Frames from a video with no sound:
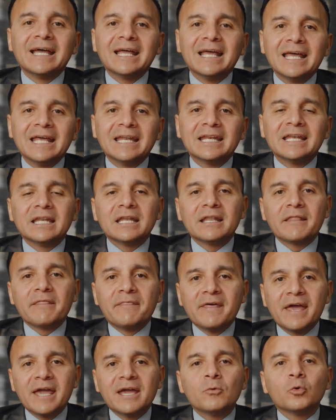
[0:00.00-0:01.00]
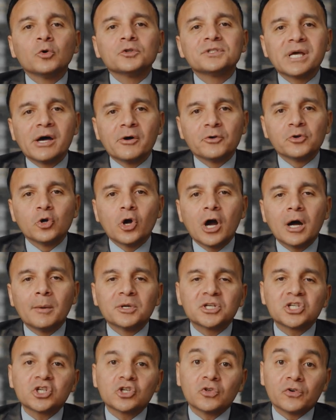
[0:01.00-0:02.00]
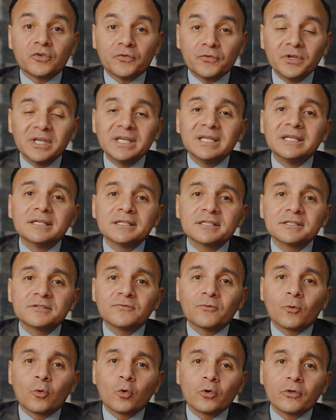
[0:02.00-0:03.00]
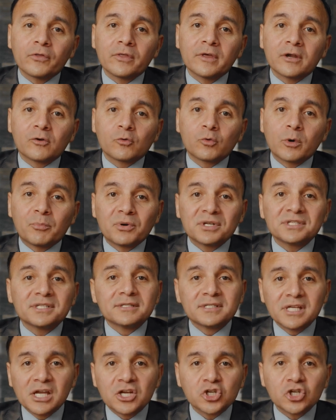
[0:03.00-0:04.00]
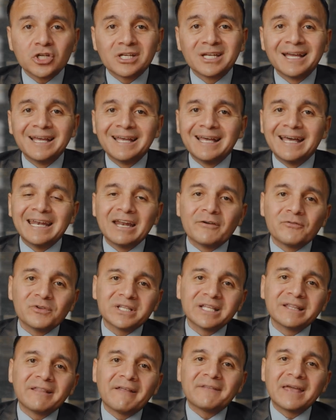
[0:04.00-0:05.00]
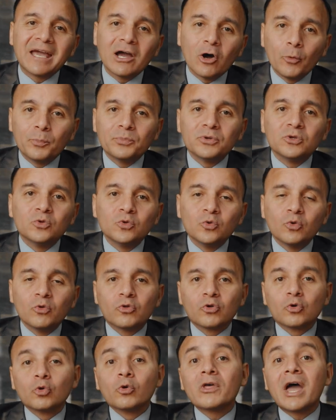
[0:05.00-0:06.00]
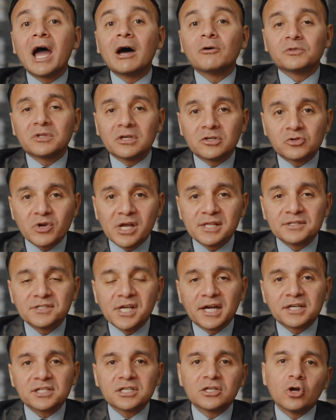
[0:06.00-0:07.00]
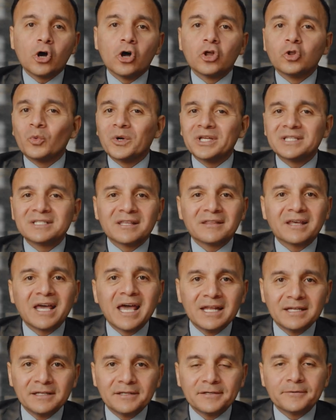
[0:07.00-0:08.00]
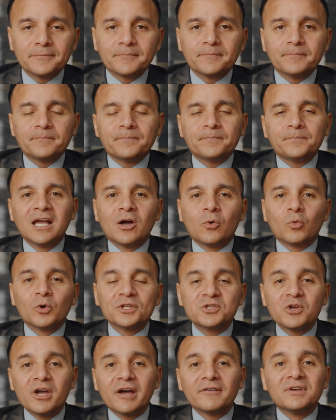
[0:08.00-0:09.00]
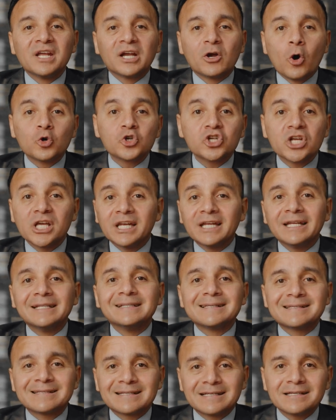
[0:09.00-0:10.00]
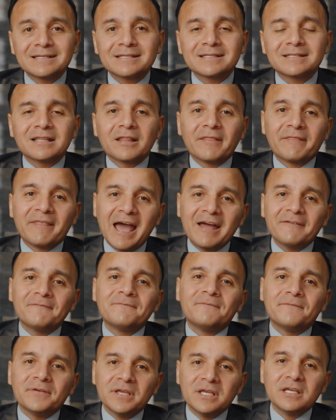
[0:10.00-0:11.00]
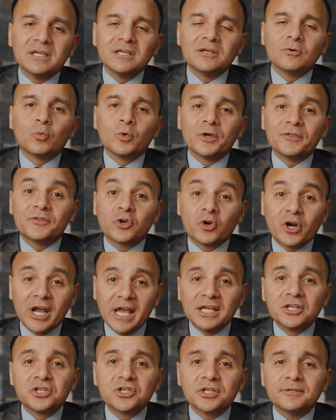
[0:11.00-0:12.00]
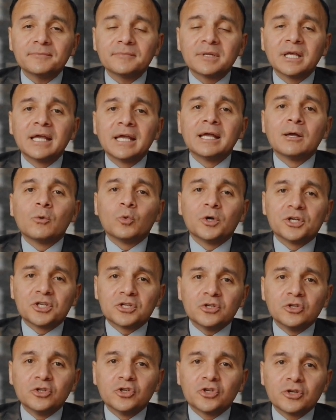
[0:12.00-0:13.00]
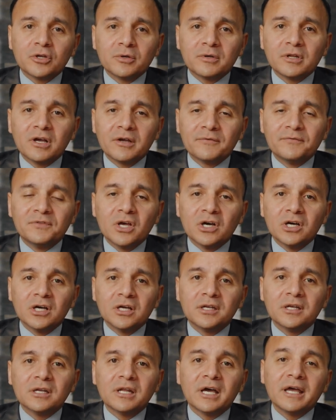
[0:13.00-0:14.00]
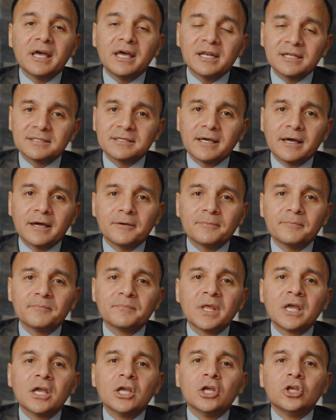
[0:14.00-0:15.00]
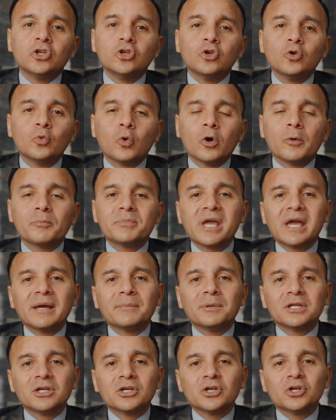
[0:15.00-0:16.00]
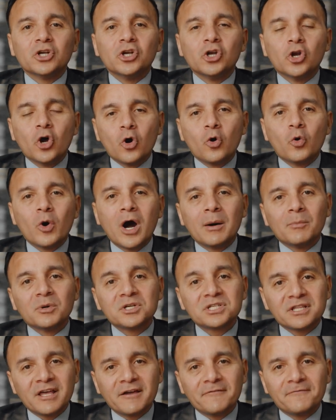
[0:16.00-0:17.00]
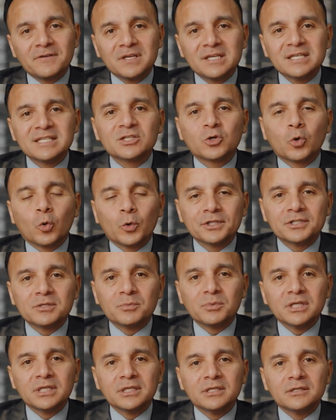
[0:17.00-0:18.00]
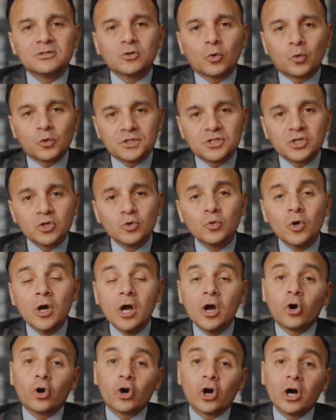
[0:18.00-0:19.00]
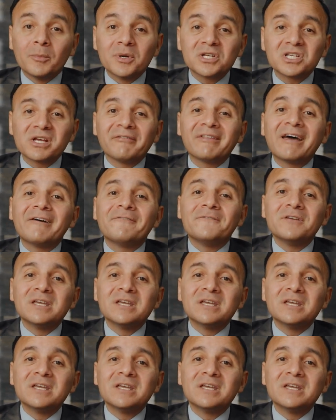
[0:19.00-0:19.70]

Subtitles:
and they will tell you how much their fee is for their representation and everything that they help you do throughout the transaction all the way to the end. Once you have negotiated and discussed that fee with your agent, which you should have done ahead of time, you will be able to know how much that fee is going to be towards you or how much of that